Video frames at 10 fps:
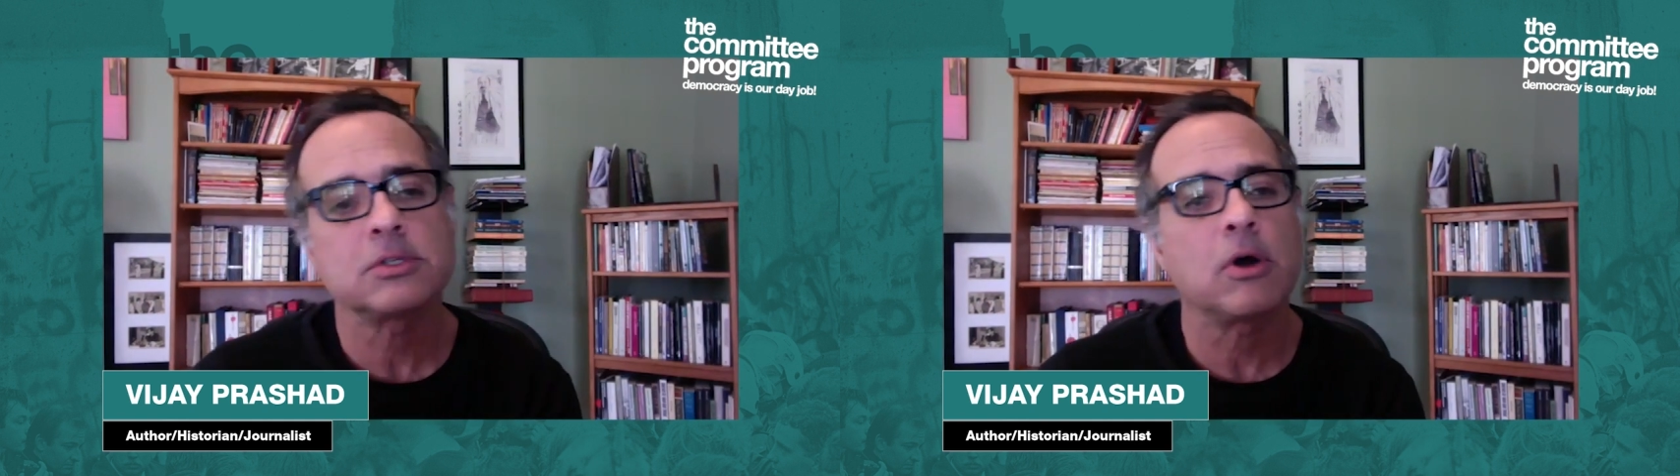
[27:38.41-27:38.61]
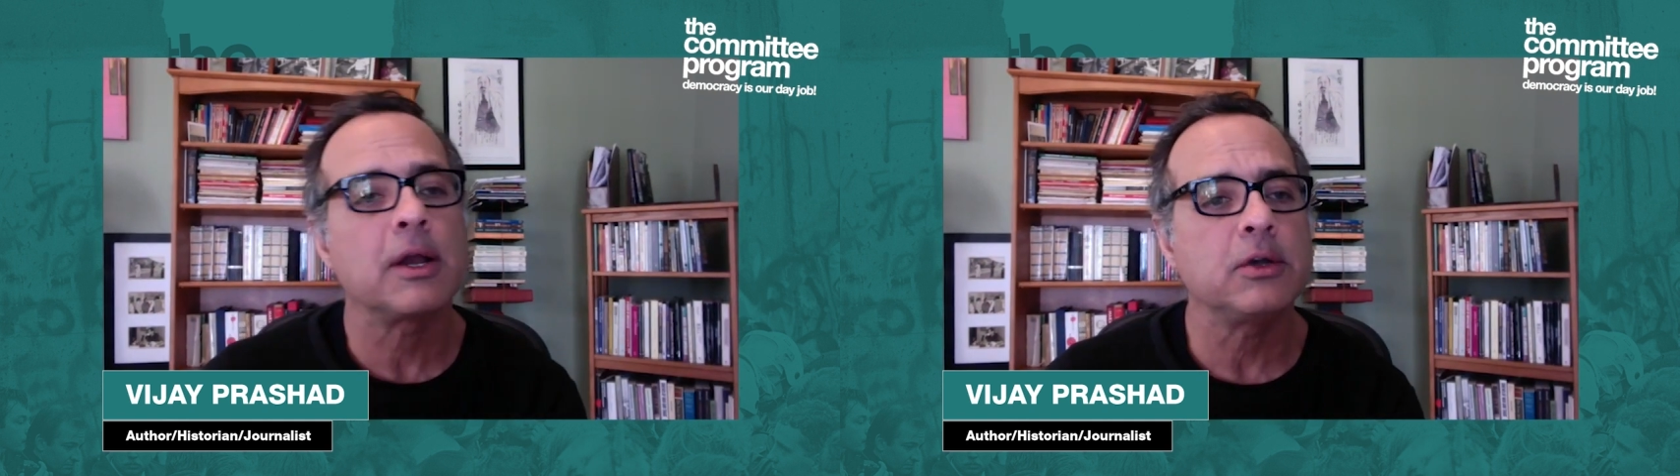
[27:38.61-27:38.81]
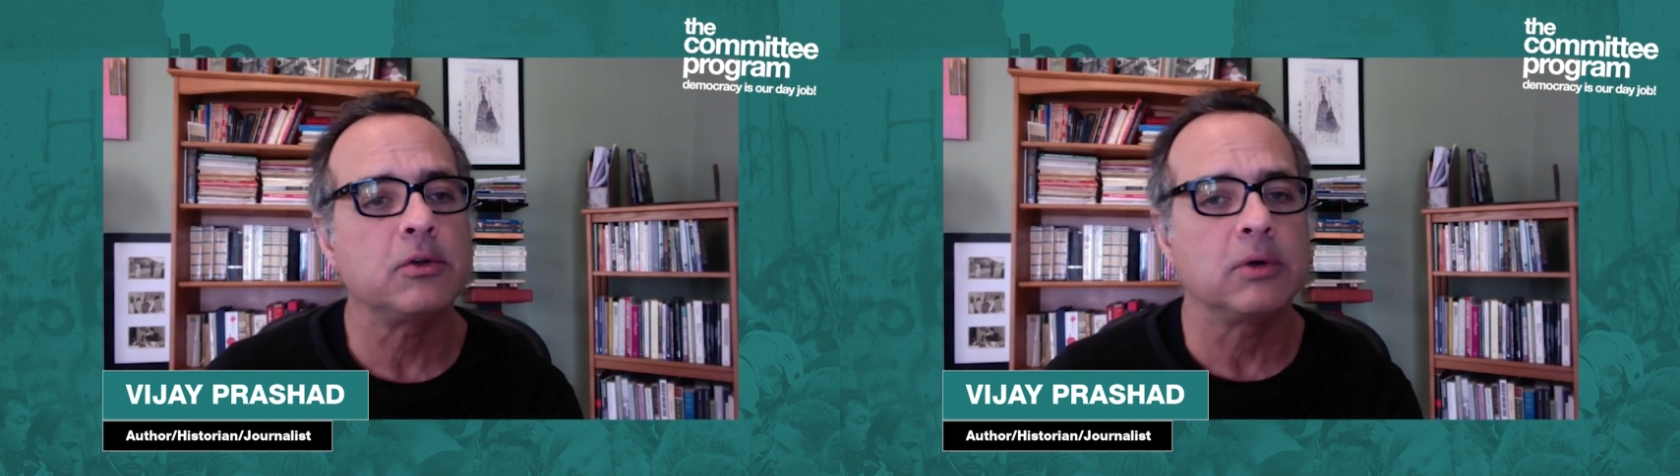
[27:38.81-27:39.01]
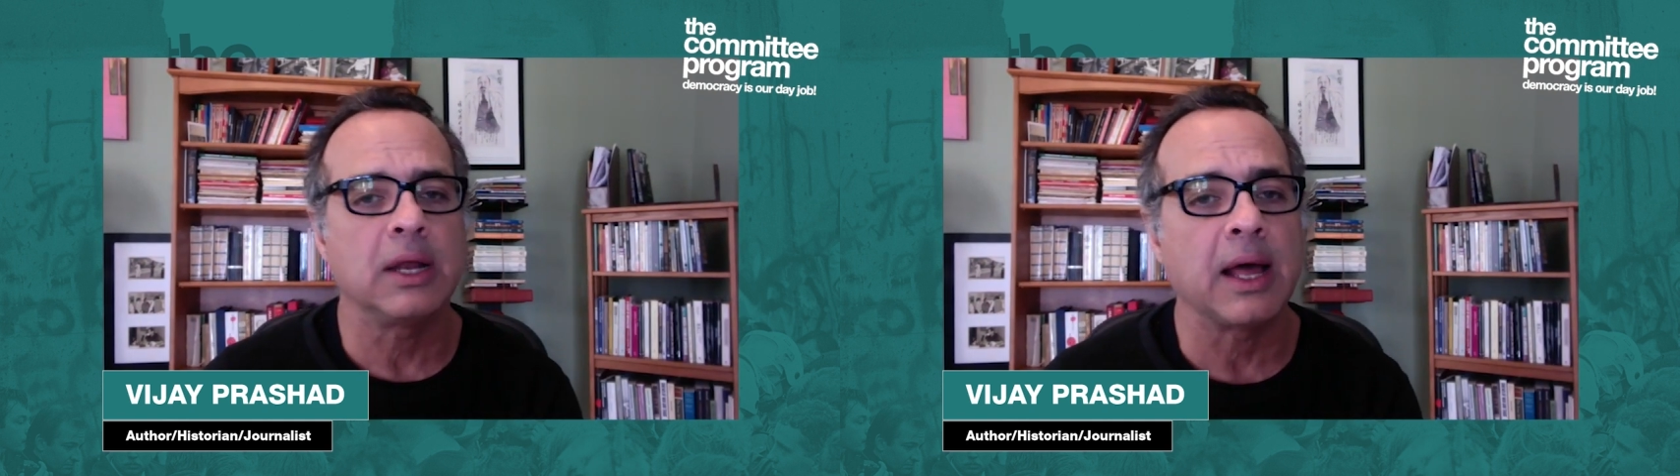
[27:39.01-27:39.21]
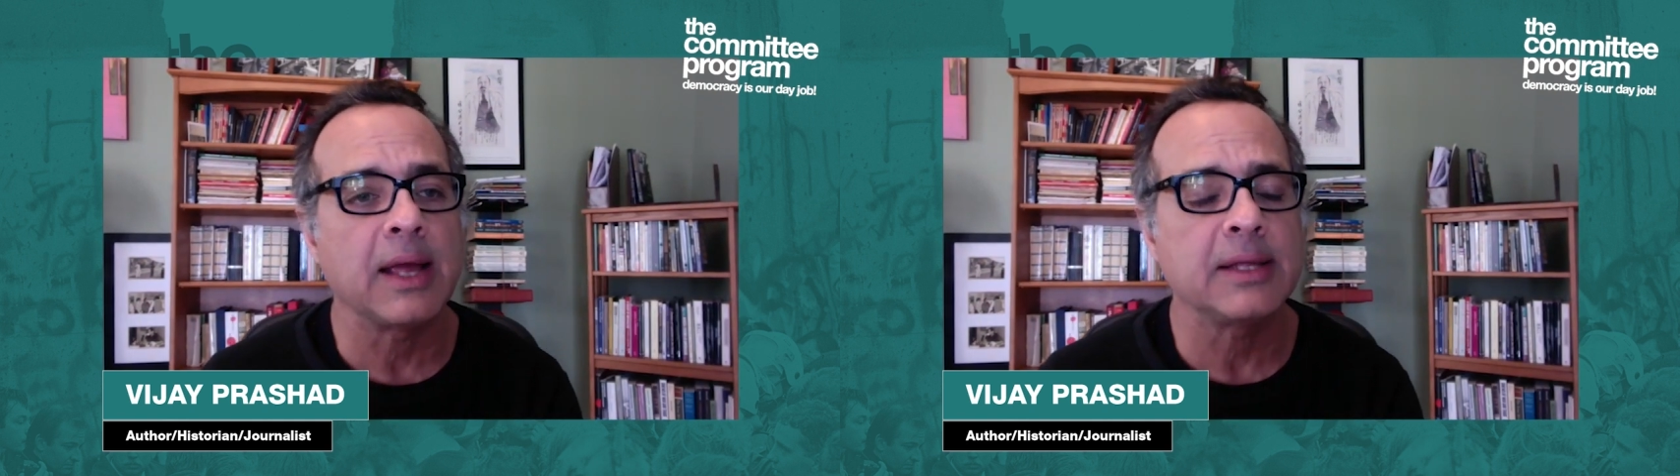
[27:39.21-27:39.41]
gone into
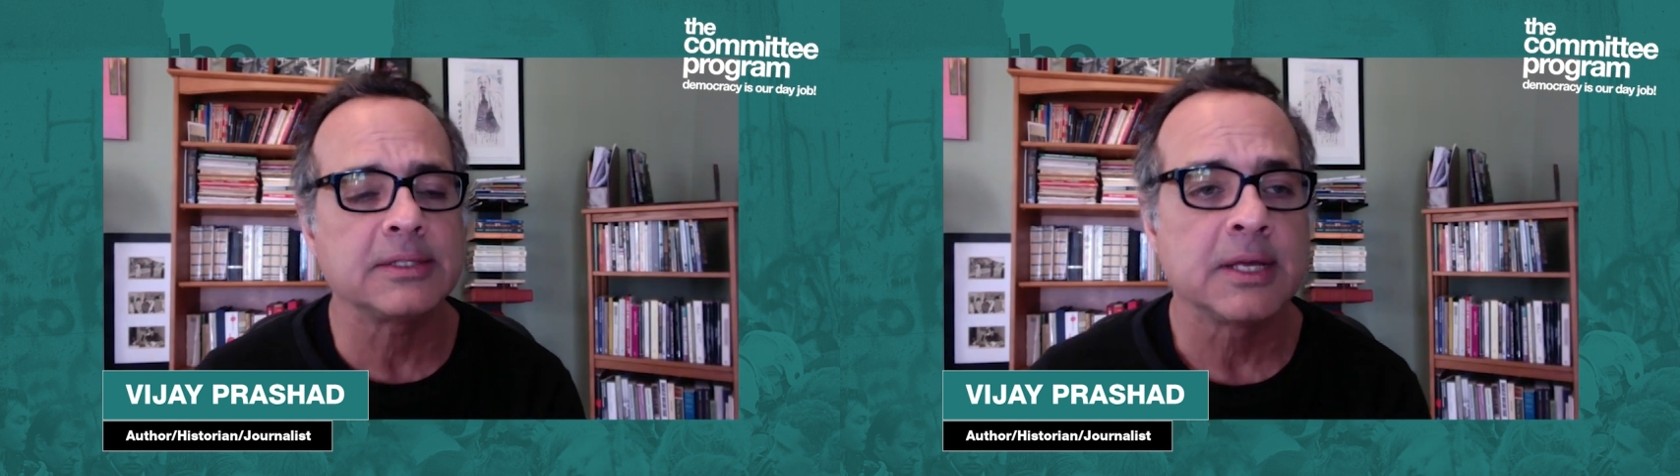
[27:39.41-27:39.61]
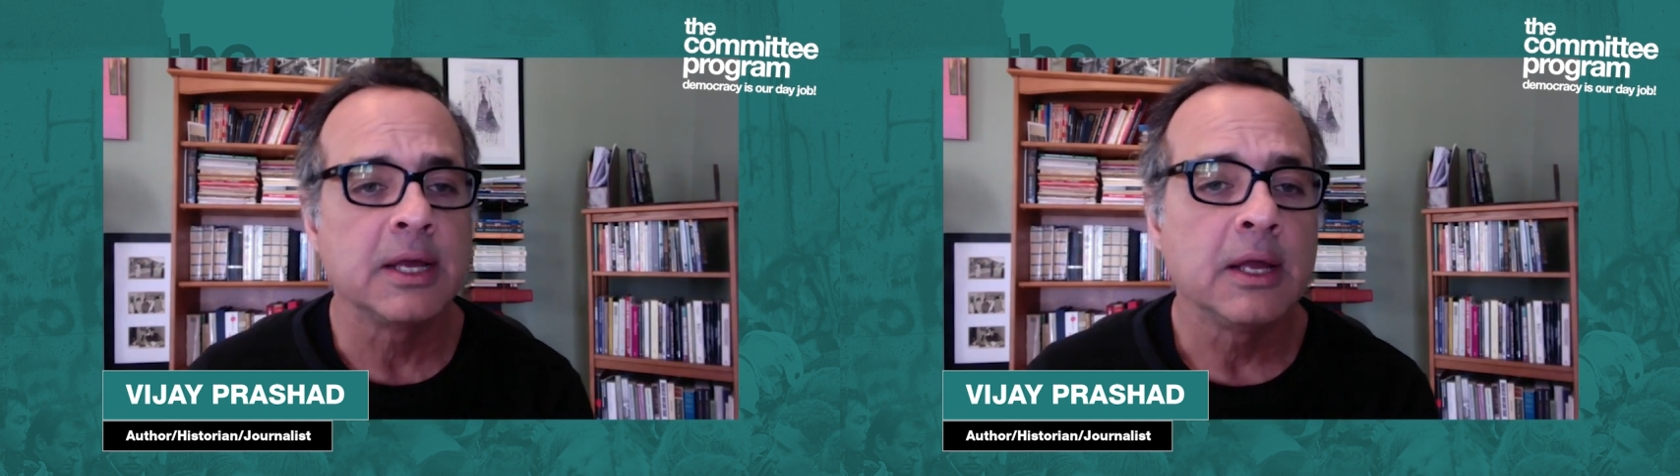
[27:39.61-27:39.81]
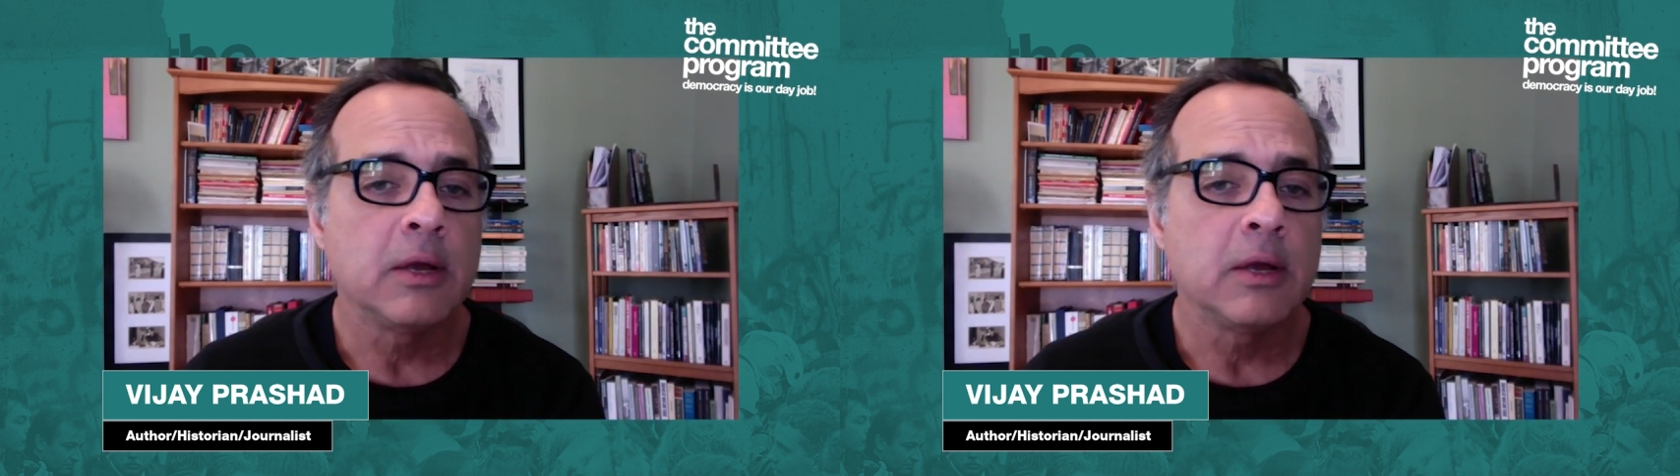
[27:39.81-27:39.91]
alliance